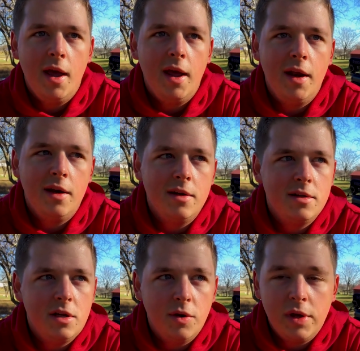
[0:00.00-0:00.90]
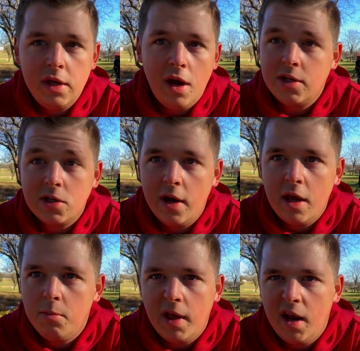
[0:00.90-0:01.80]
and you know, I saw
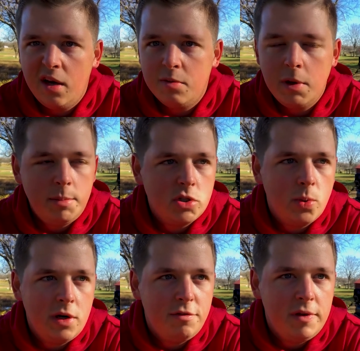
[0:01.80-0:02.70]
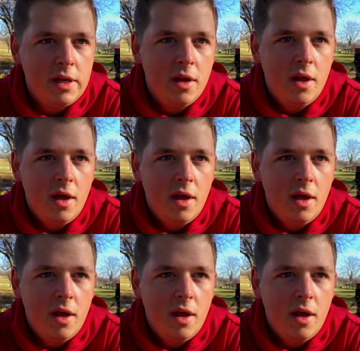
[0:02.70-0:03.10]
him land maybe 20 feet,